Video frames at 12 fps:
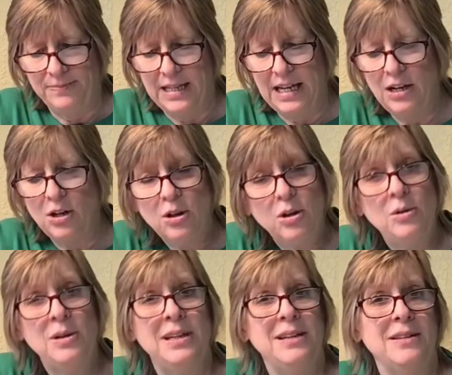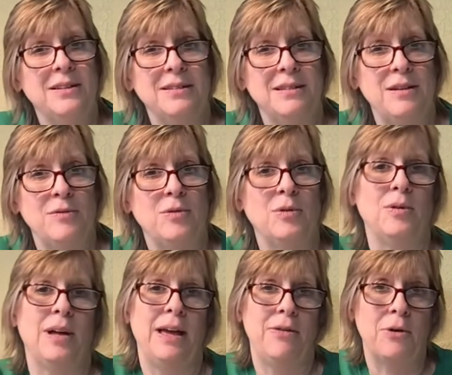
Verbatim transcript: including the sinful and the